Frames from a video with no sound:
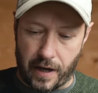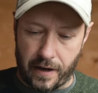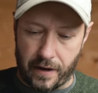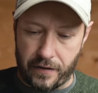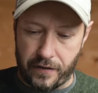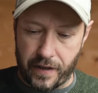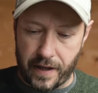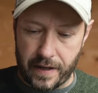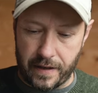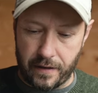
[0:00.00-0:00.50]
And I
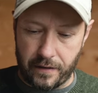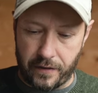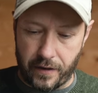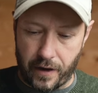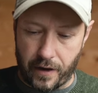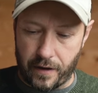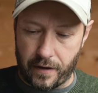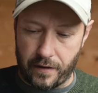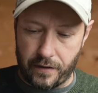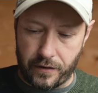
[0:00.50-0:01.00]
think
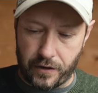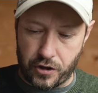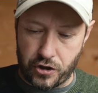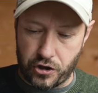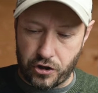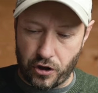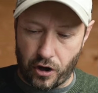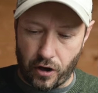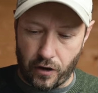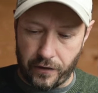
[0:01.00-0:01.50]
that the
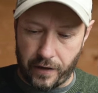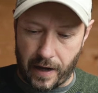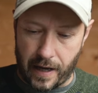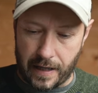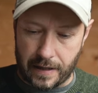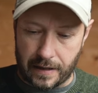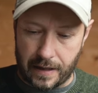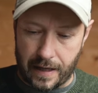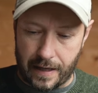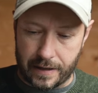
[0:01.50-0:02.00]
shot that I
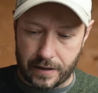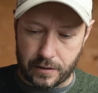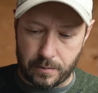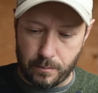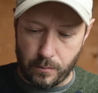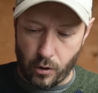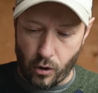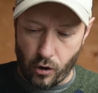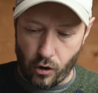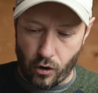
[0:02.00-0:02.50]
liked
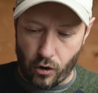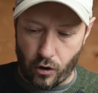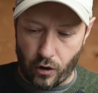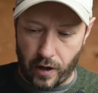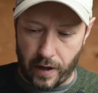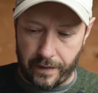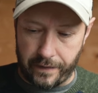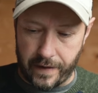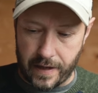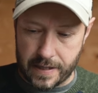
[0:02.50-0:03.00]
more
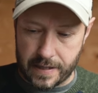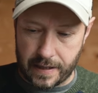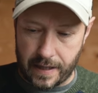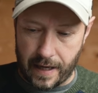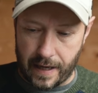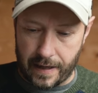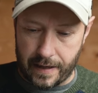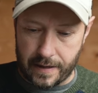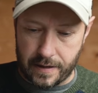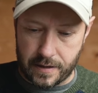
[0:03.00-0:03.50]
in this
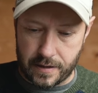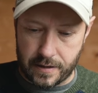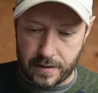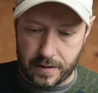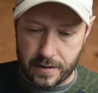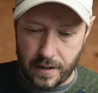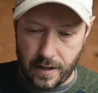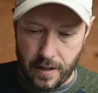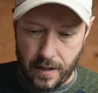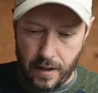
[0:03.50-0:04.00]
case